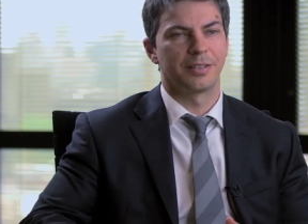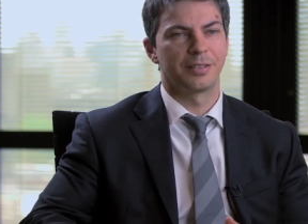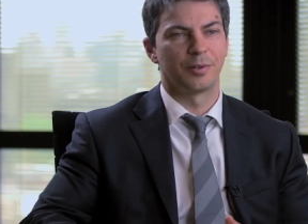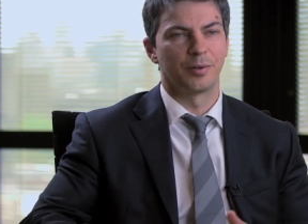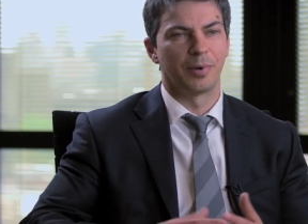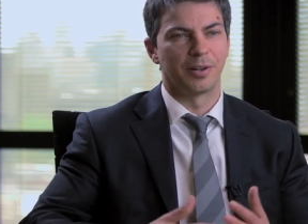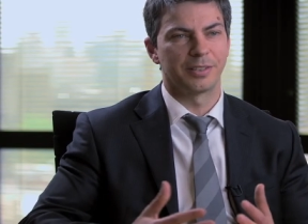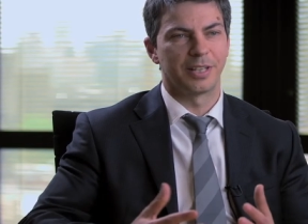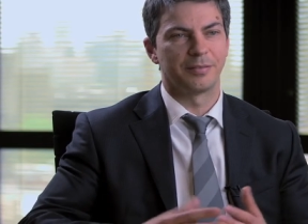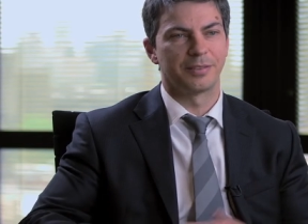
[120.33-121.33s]
These are all
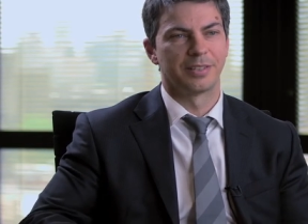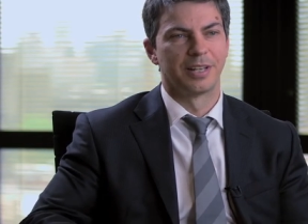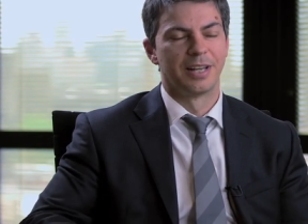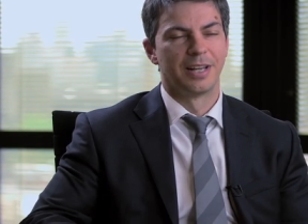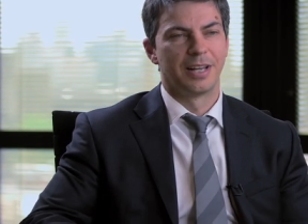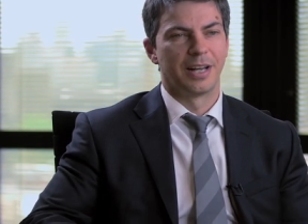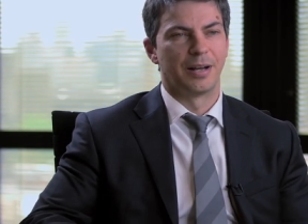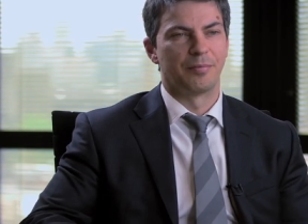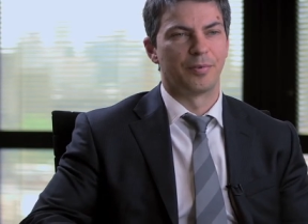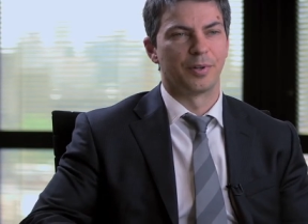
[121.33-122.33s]
positives
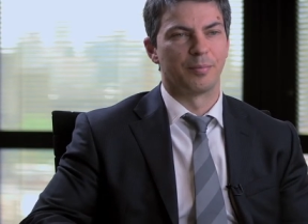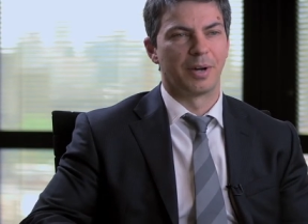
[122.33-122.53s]
for the